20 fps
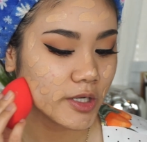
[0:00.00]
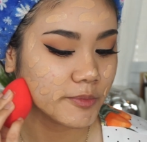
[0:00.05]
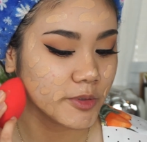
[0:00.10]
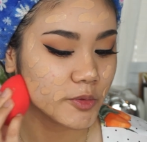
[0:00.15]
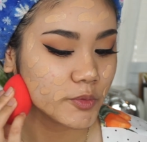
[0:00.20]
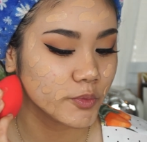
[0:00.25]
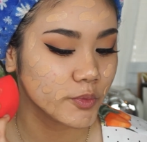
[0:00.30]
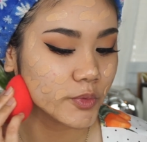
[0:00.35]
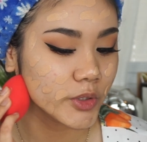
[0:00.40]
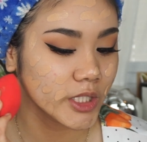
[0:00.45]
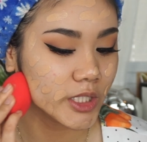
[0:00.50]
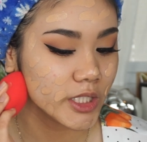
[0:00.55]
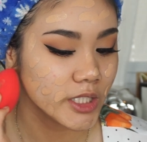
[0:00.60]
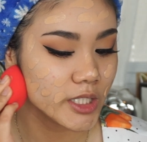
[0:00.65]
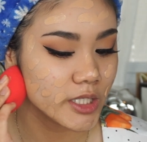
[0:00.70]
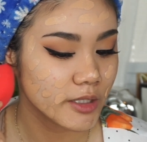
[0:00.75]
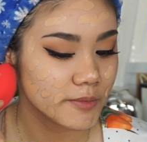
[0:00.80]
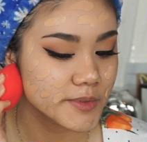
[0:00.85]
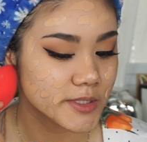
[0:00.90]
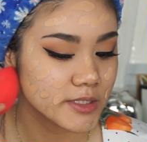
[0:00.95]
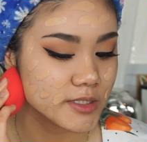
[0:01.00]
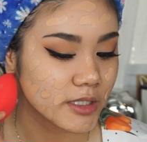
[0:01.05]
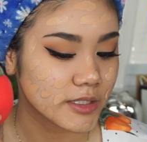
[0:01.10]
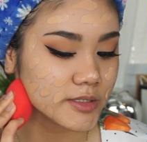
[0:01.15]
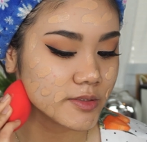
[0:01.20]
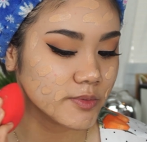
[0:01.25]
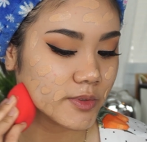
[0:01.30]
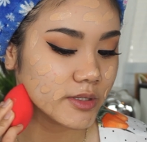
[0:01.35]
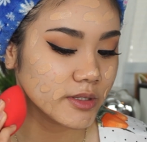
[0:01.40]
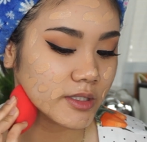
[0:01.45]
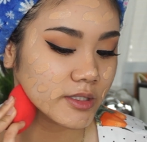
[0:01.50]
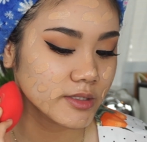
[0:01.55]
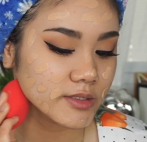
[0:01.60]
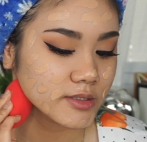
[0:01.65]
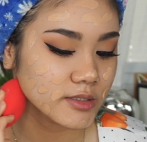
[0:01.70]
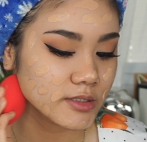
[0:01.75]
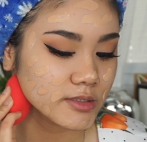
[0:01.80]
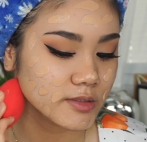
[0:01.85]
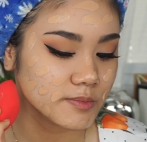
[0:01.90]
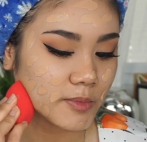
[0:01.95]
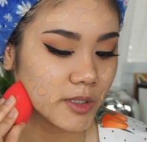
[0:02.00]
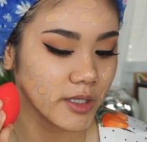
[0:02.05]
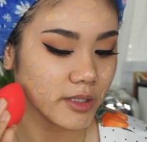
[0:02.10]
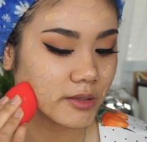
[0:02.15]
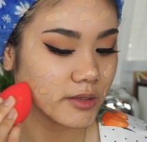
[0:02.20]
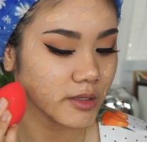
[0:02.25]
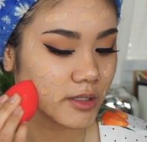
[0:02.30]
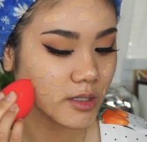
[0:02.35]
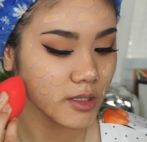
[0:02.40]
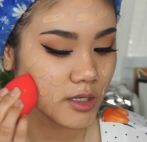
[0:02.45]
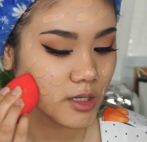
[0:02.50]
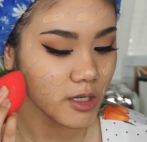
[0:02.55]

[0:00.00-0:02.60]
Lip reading: I've been really obsessed with this month,